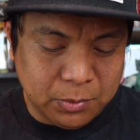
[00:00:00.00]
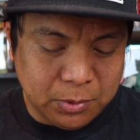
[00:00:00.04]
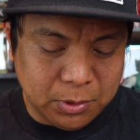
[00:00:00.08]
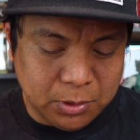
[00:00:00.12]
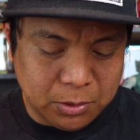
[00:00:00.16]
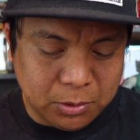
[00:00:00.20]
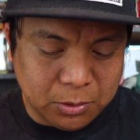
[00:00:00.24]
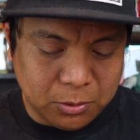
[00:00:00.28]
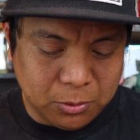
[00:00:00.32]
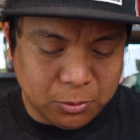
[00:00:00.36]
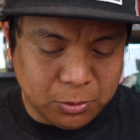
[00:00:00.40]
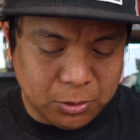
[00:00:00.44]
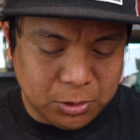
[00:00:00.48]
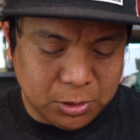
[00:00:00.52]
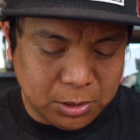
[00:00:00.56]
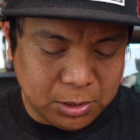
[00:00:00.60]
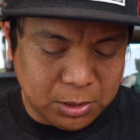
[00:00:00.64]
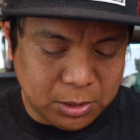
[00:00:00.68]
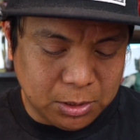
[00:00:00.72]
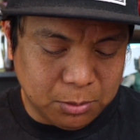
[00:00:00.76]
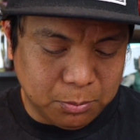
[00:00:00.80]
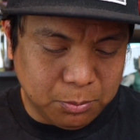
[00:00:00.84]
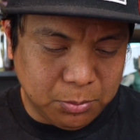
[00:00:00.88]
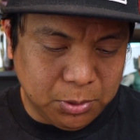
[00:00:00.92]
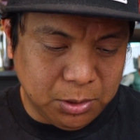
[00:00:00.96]
let's go
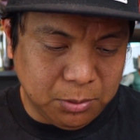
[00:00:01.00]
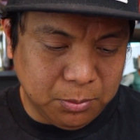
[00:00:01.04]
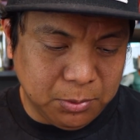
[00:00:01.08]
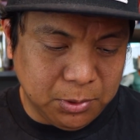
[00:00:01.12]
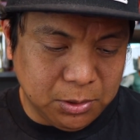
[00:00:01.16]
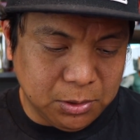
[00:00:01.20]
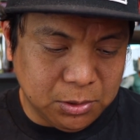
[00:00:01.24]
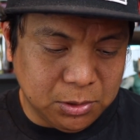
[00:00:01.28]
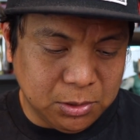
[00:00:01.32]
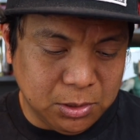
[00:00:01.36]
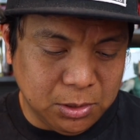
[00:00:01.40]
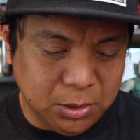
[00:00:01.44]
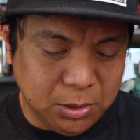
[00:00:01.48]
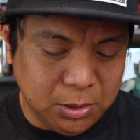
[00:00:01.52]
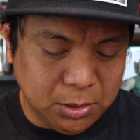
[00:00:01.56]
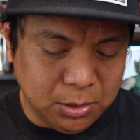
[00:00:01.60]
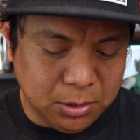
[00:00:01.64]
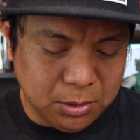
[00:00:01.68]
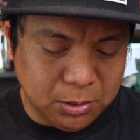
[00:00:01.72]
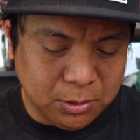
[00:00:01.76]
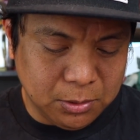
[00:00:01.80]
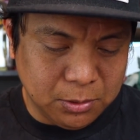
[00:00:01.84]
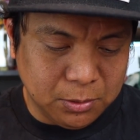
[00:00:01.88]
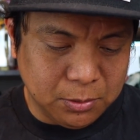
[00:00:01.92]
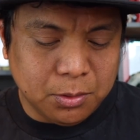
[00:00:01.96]
check out PPG.